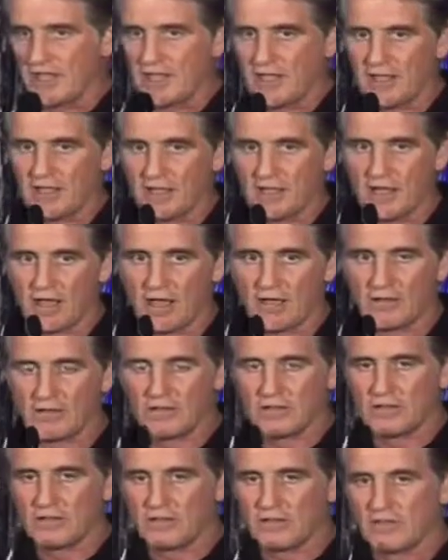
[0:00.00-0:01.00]
a uh,
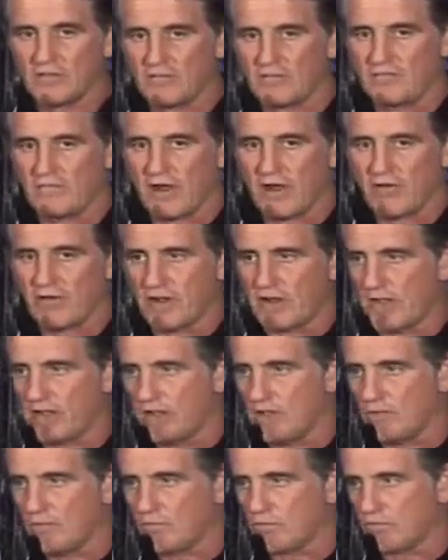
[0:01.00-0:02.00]

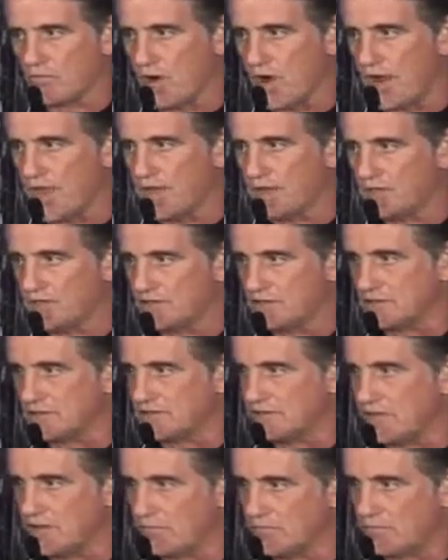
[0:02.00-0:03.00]
very bright
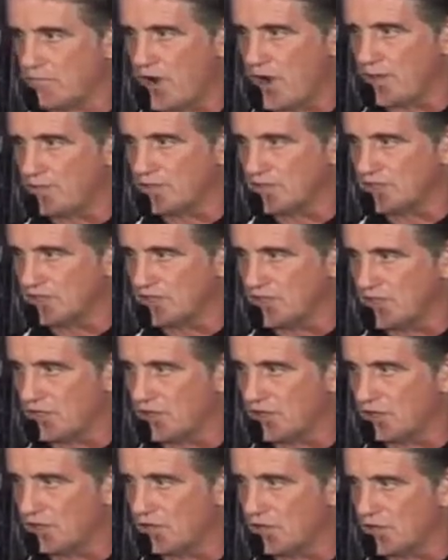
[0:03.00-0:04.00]
and
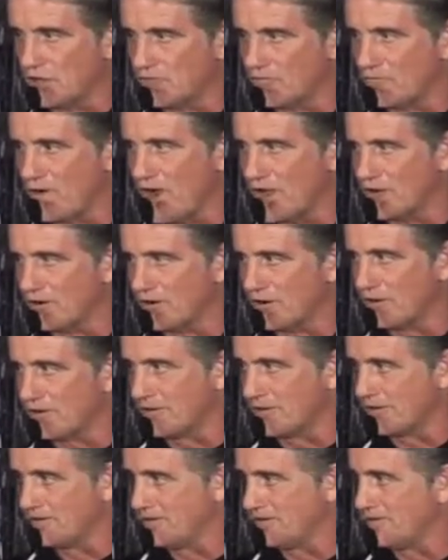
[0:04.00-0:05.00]
promising young writer